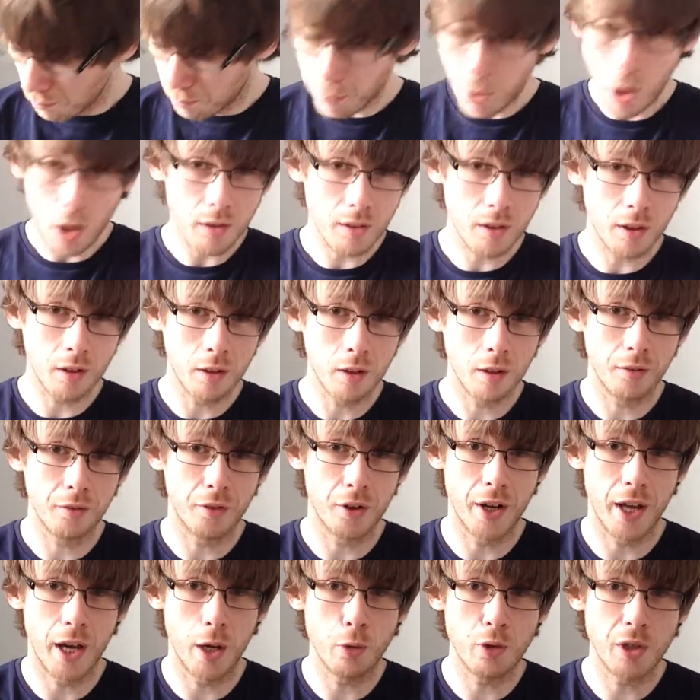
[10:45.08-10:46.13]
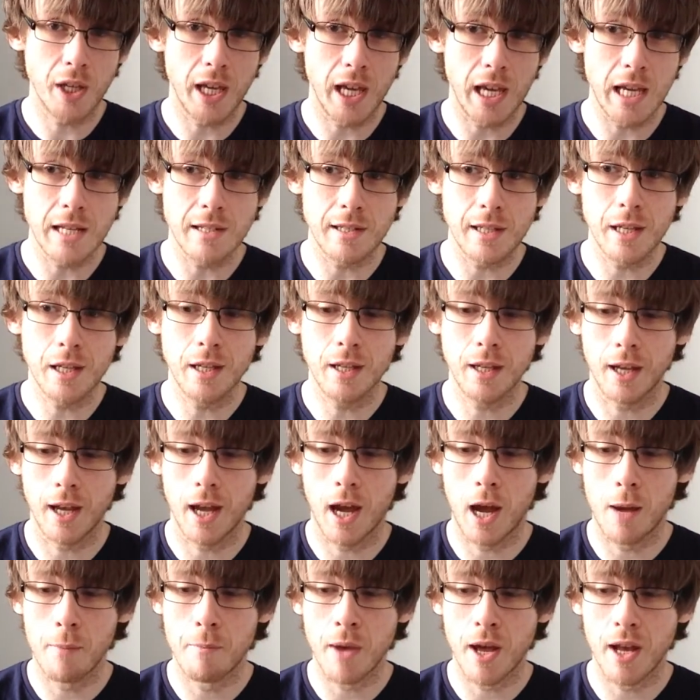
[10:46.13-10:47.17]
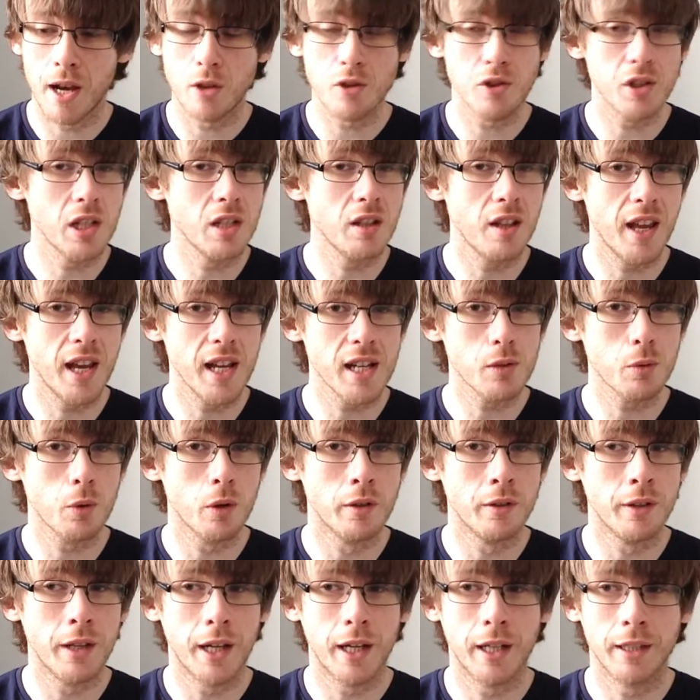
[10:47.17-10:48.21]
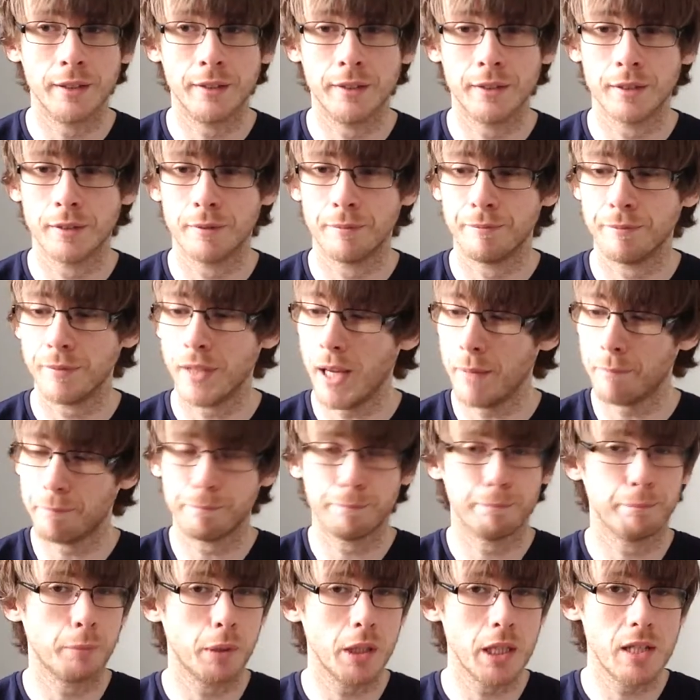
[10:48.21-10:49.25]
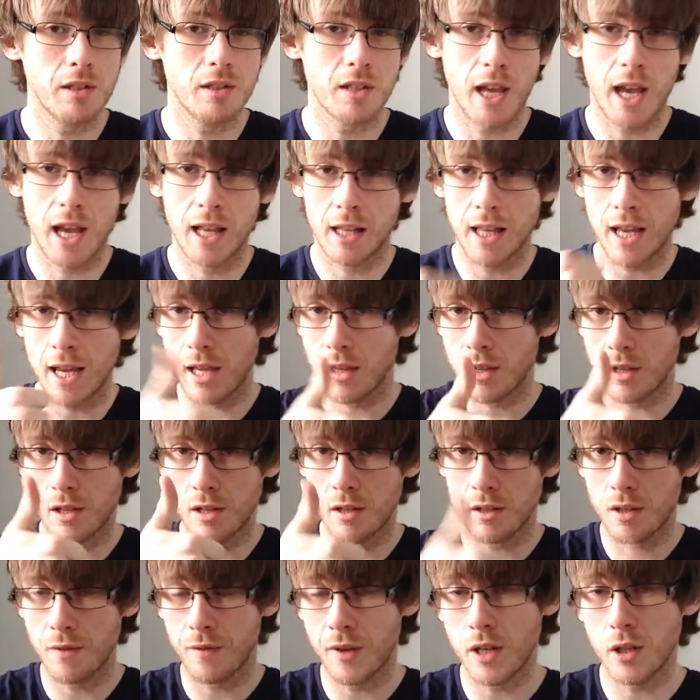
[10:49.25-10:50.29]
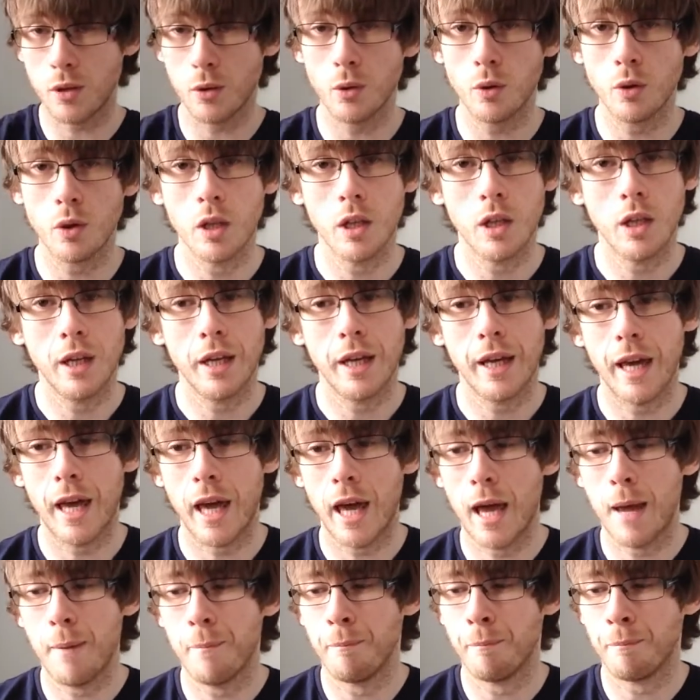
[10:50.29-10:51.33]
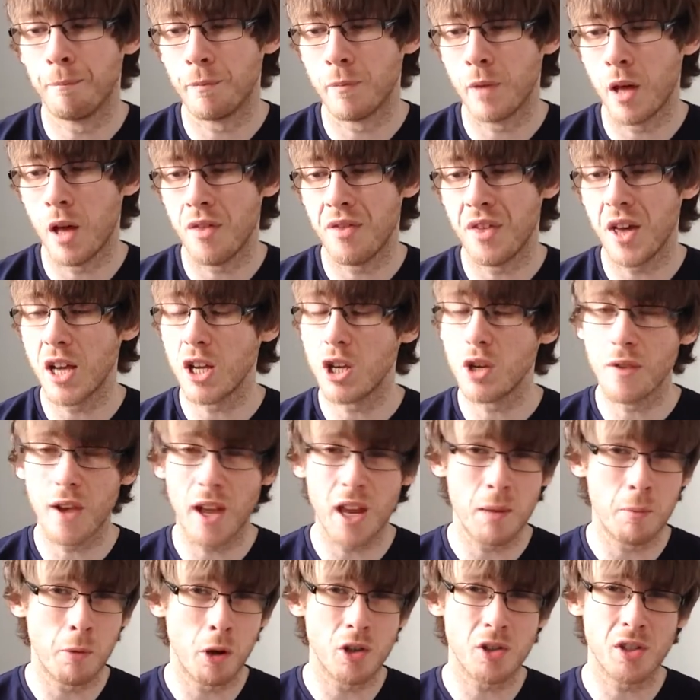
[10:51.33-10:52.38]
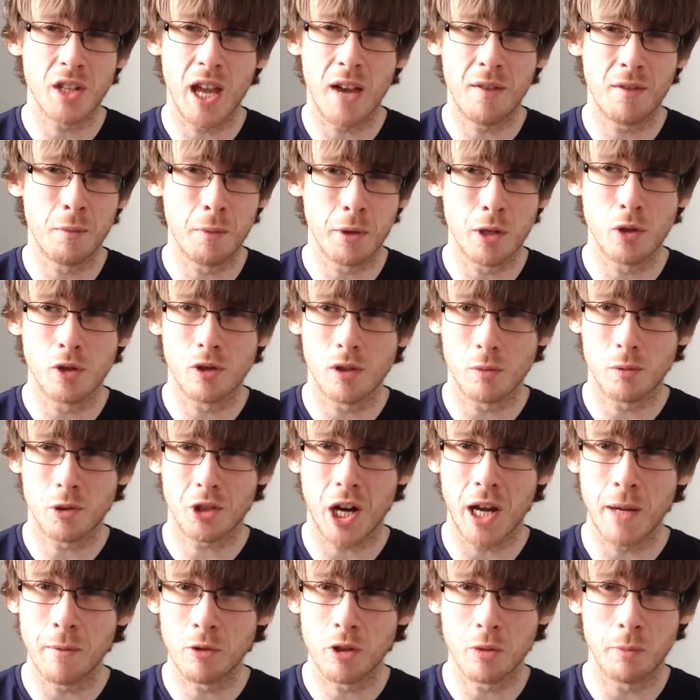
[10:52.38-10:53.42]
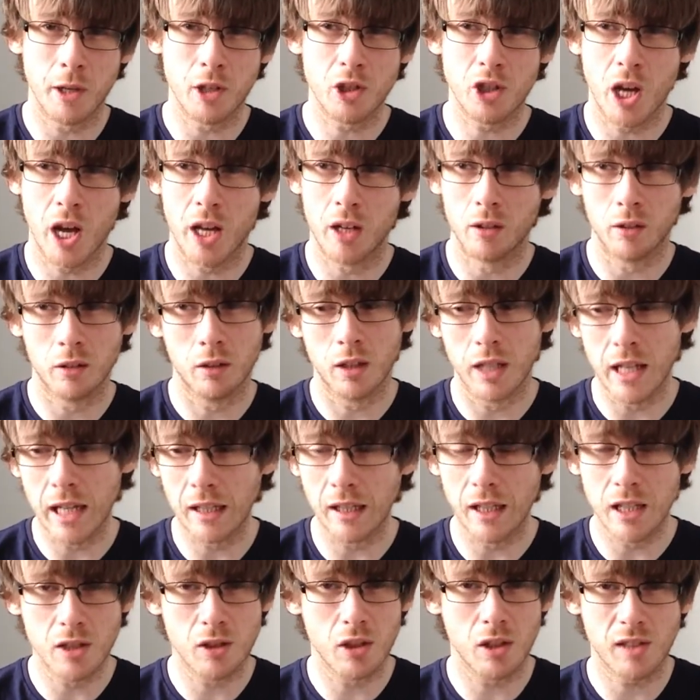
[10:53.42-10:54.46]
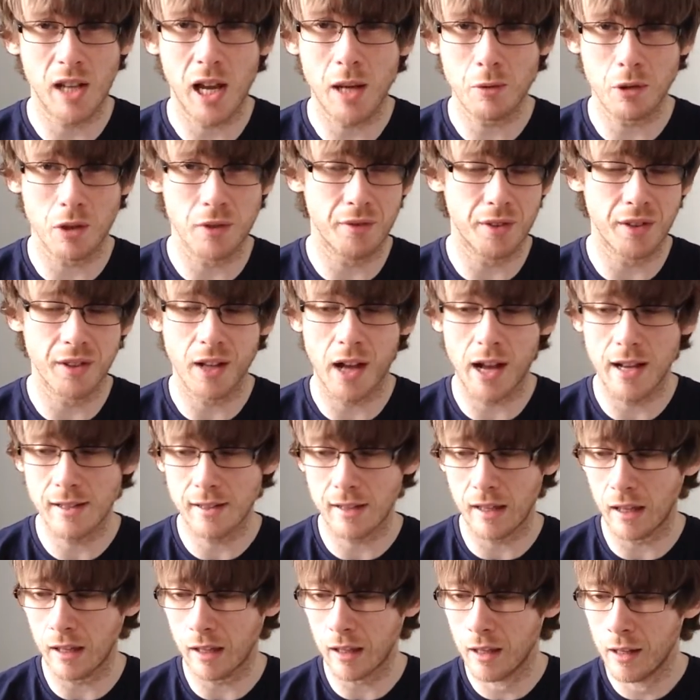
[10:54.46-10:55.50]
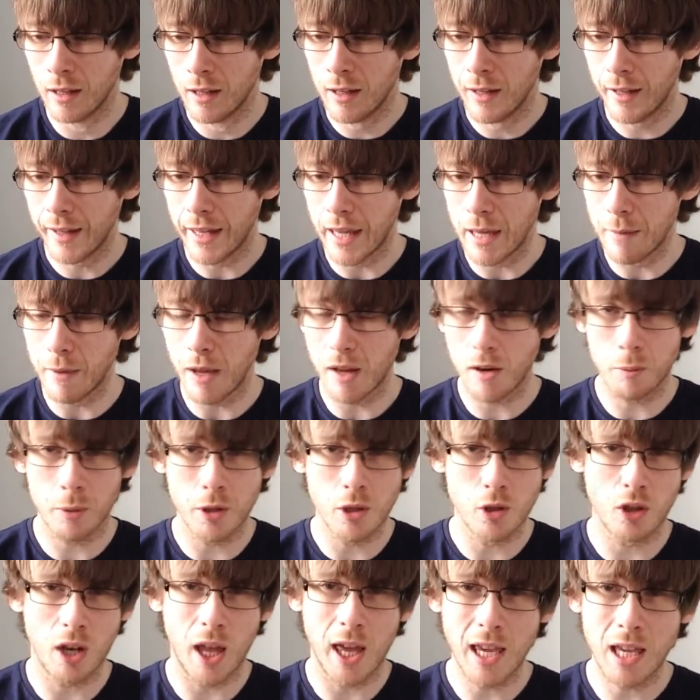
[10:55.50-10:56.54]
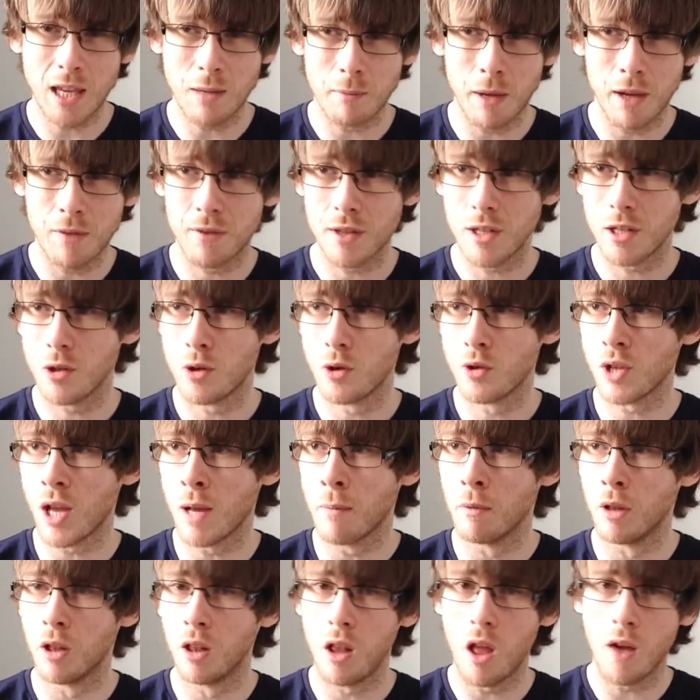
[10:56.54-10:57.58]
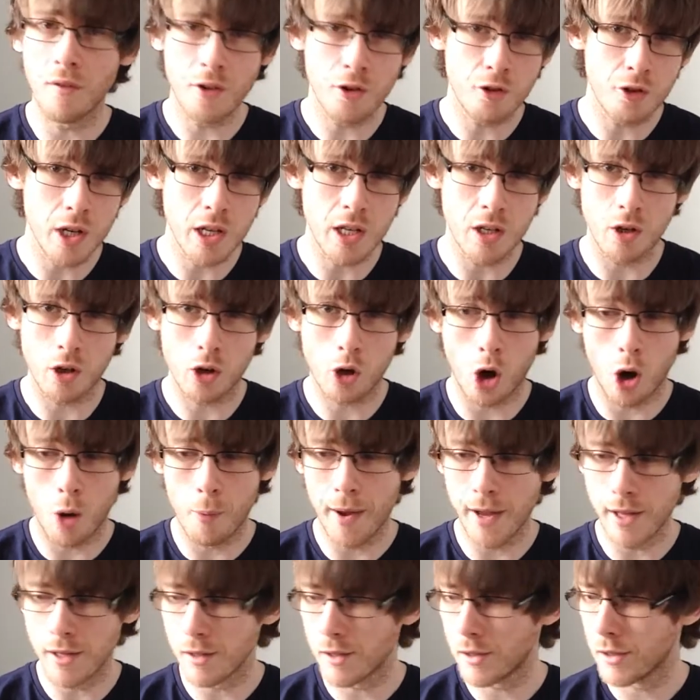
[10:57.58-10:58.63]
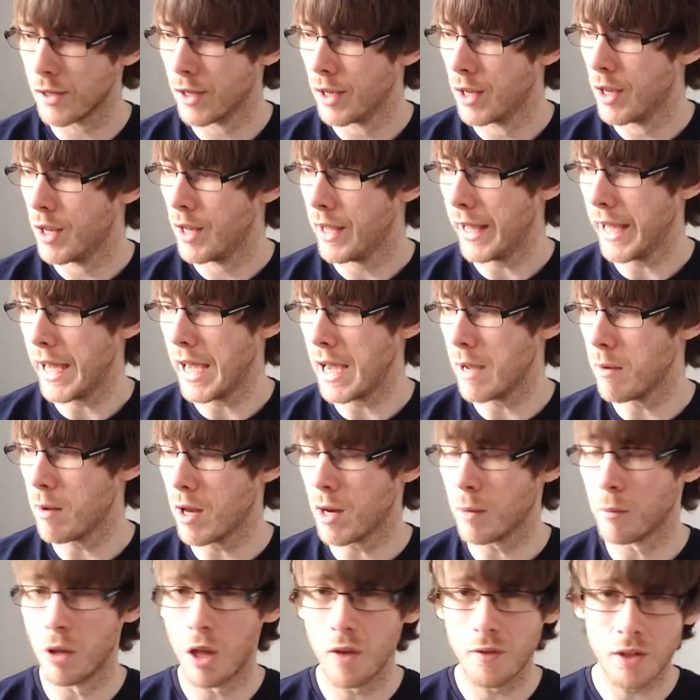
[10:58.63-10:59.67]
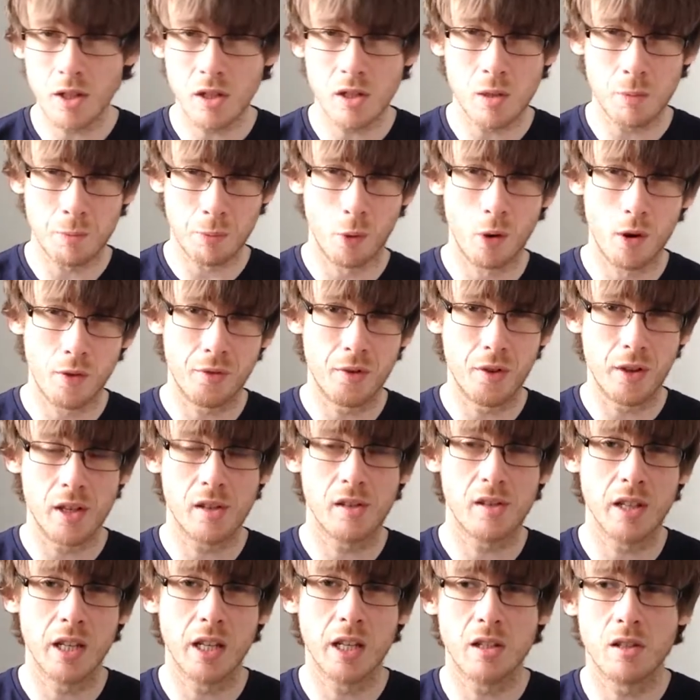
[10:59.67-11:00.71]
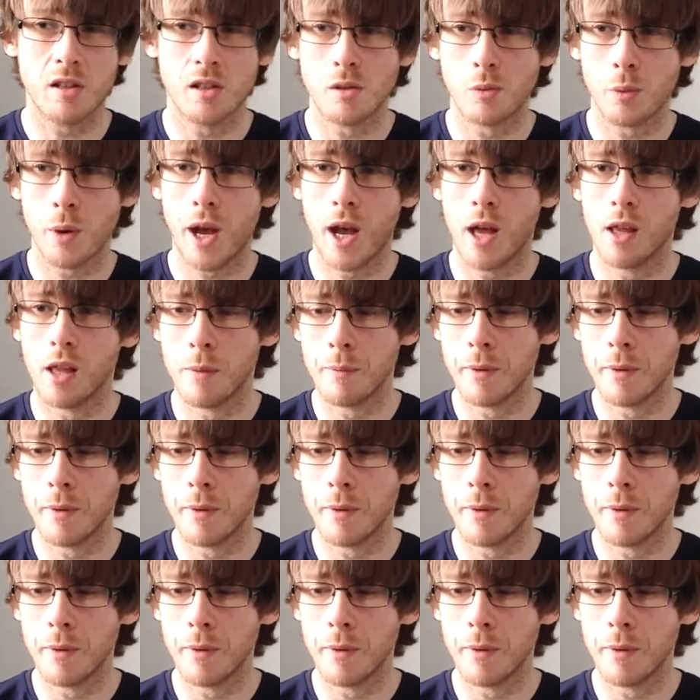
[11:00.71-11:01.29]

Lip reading: But for now, take it easy, and I'll see you in the next one. And yeah, please like the video. Thank you very much to everybody who's subscribing to my channel lately. It's just absolutely fantastic. Everybody's liking my videos. I'm loving reading your comments, and I'm loving the support for this series as well.